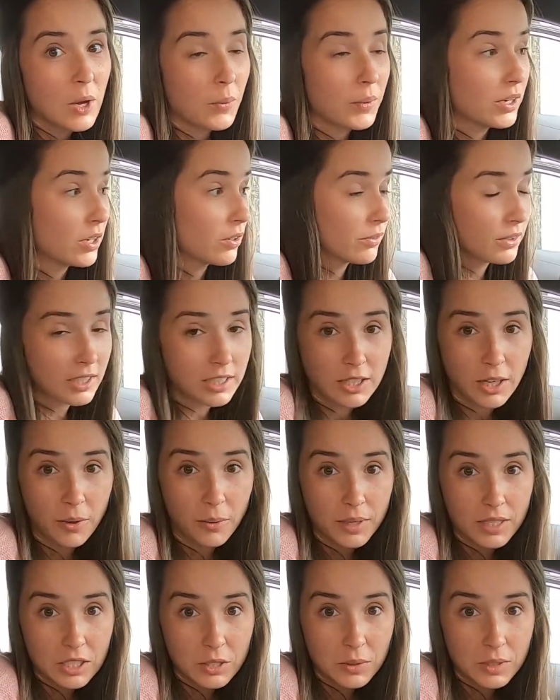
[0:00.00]
We don't really know
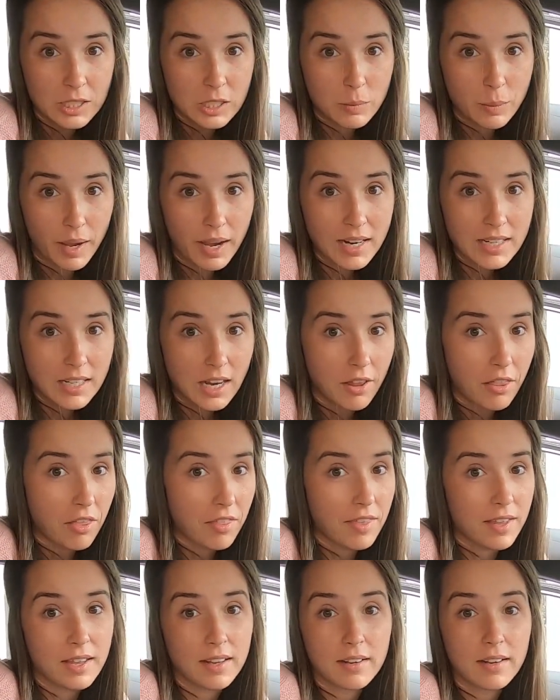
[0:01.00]
what to expect other
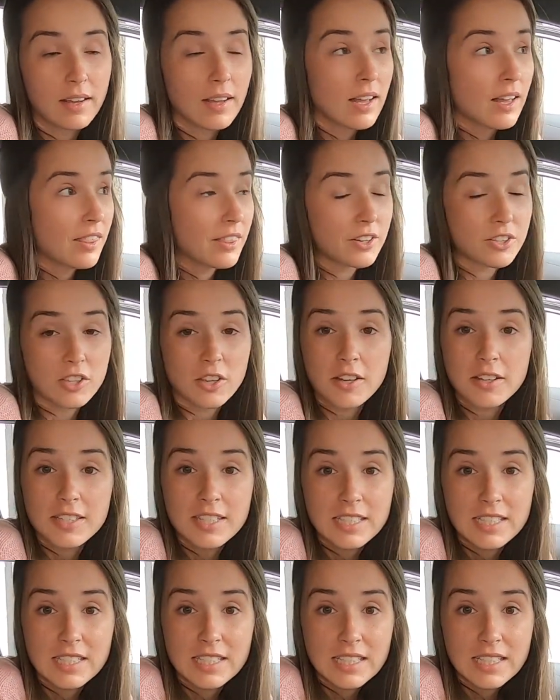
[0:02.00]
than there's
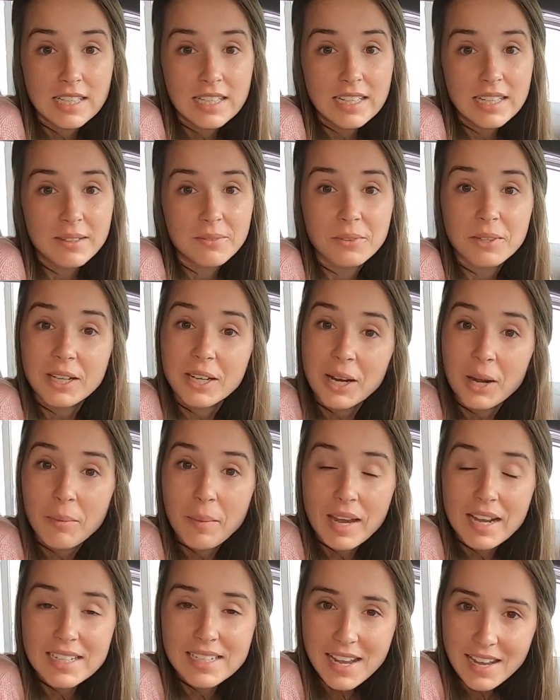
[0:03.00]
lots to see and we're going to go
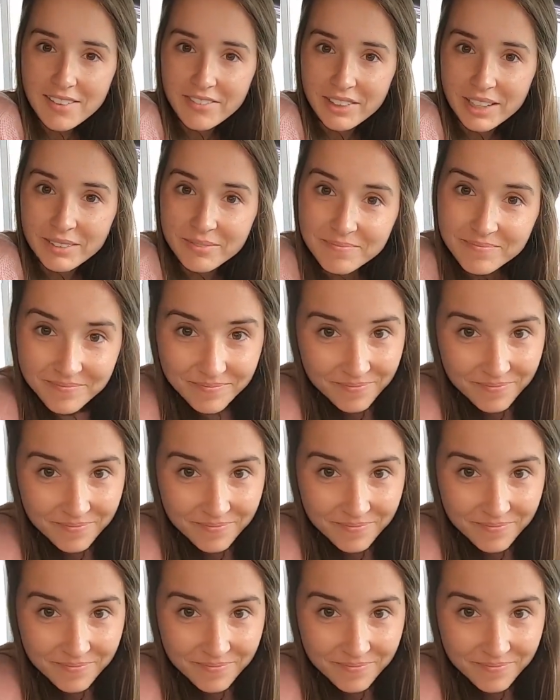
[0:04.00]
make a day of it.